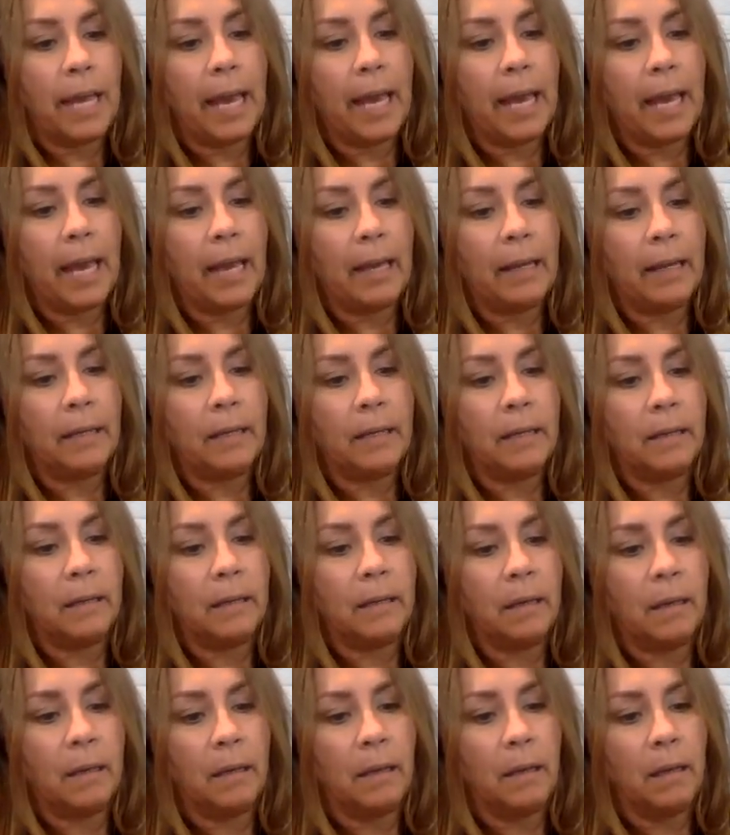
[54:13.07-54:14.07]
had
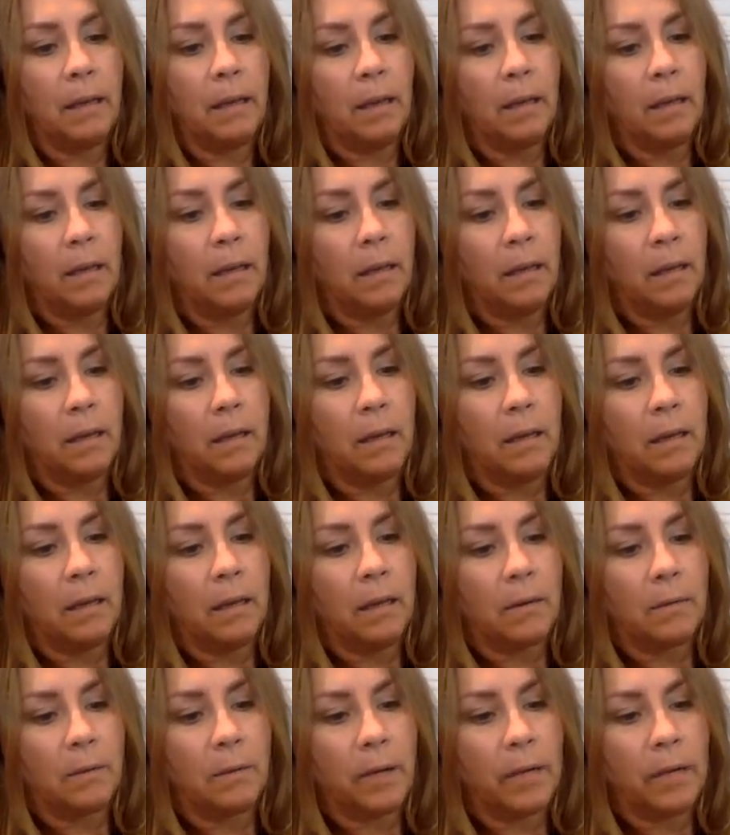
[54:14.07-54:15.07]

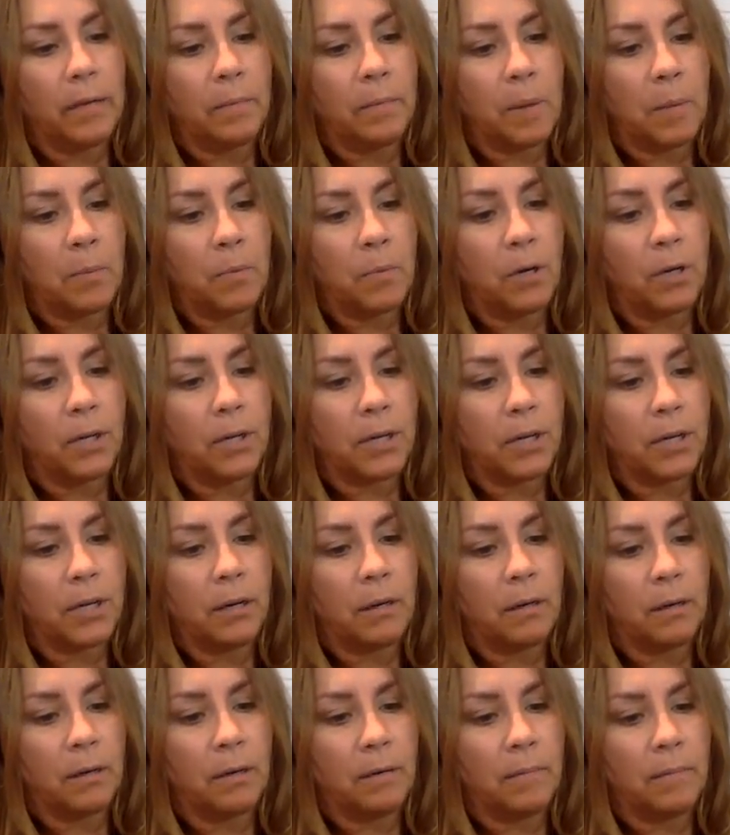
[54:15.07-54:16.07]
right on my brush
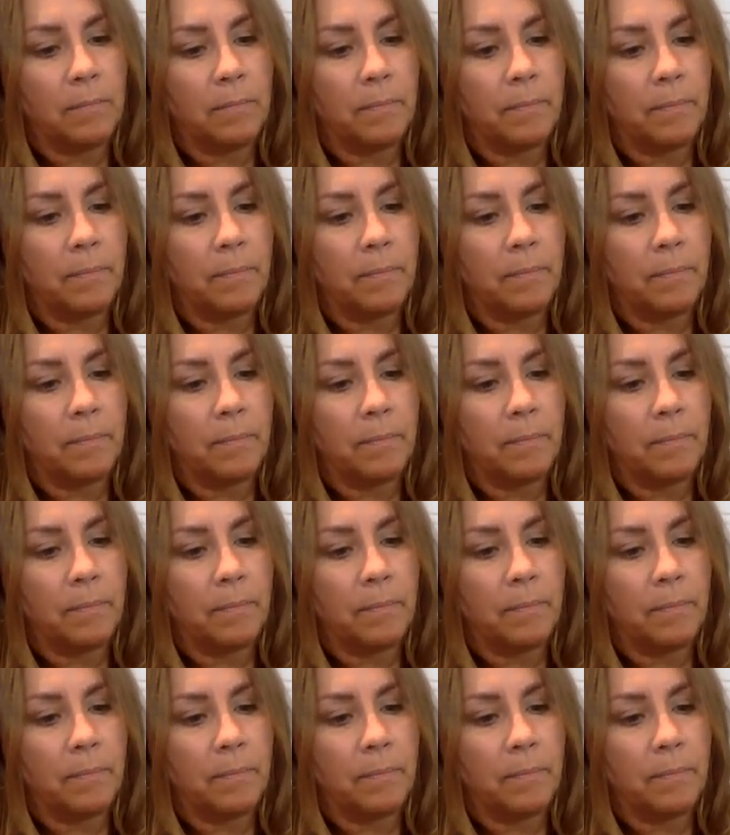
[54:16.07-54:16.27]
here